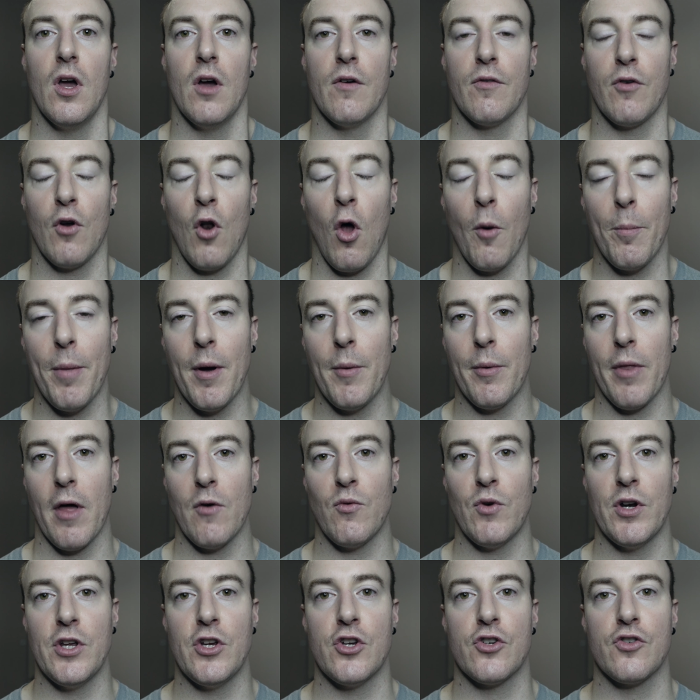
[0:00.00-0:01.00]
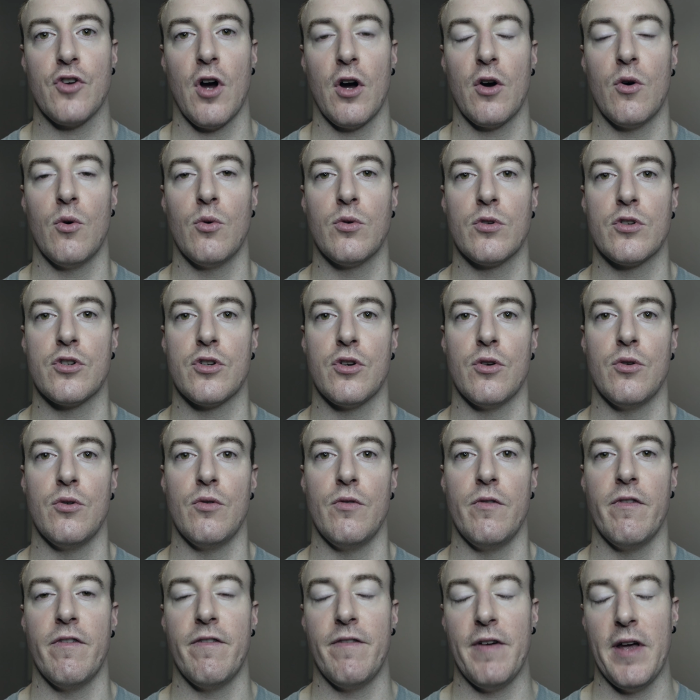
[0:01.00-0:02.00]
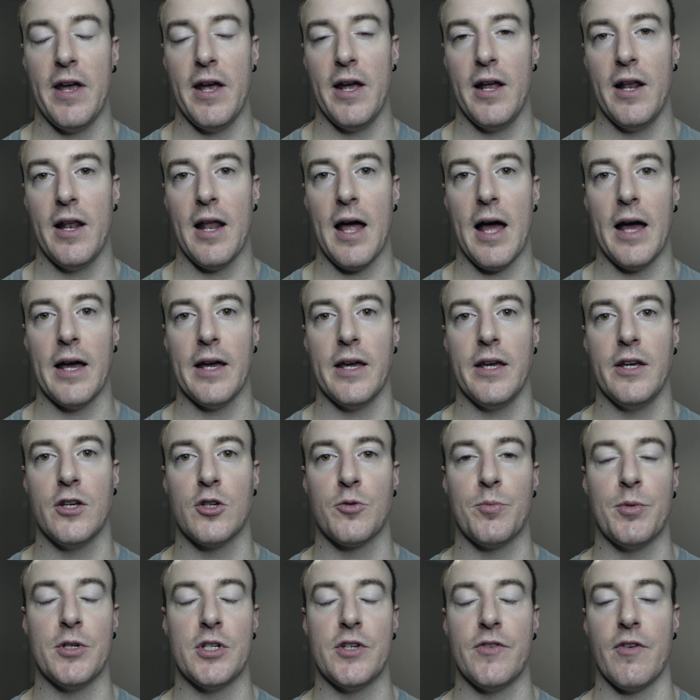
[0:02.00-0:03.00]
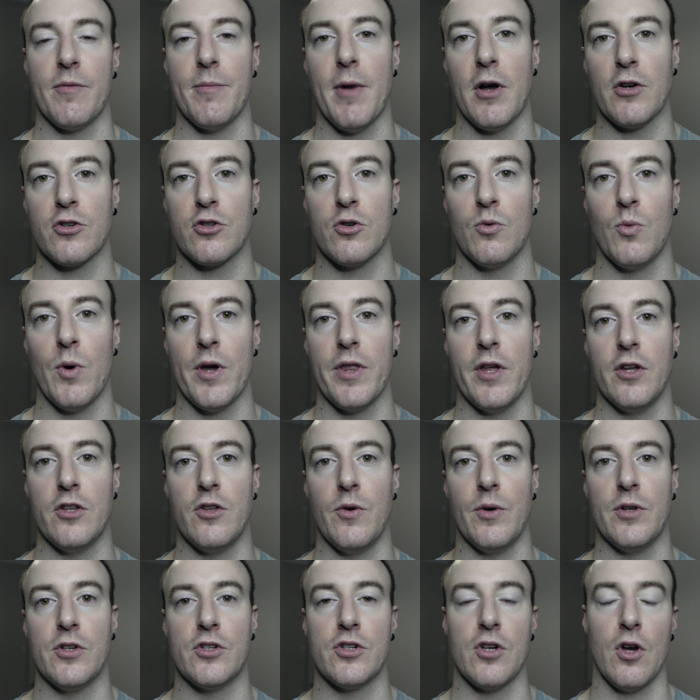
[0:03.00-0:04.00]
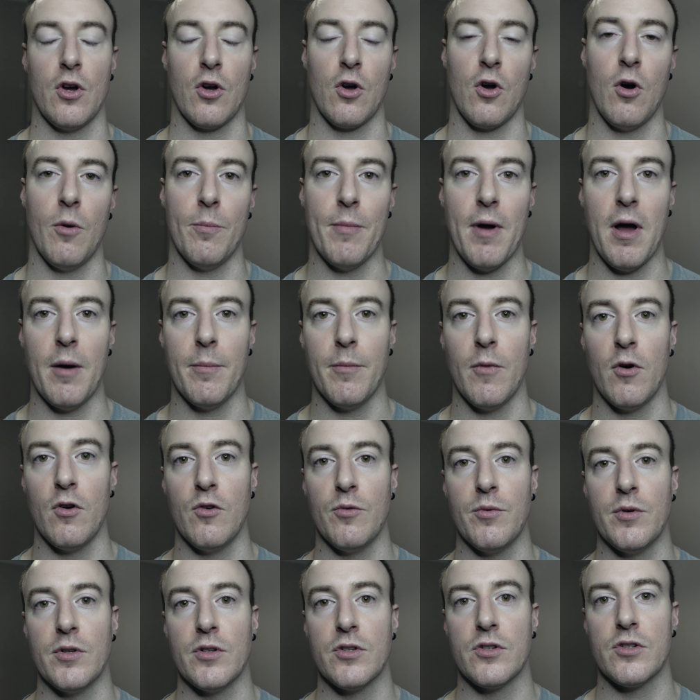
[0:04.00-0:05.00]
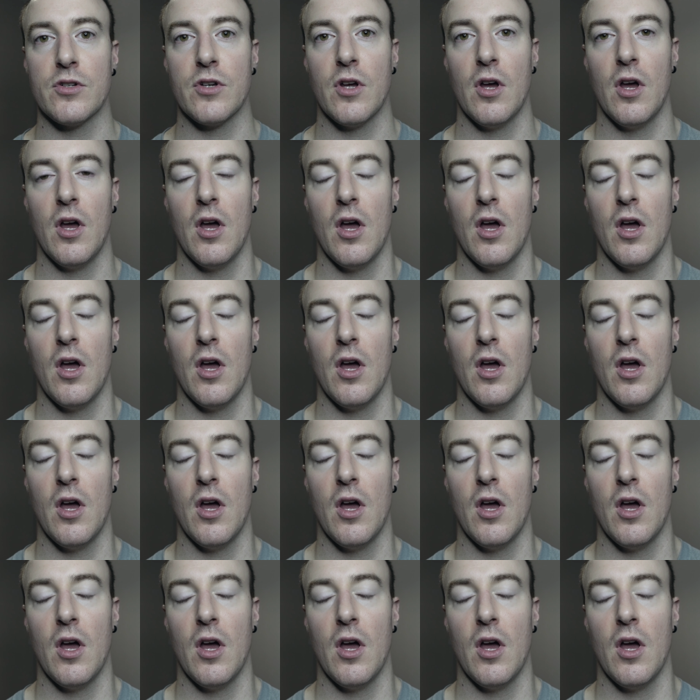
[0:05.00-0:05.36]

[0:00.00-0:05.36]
For a lot of people, they really struggle to feel a specific muscle when they're doing certain compound movements.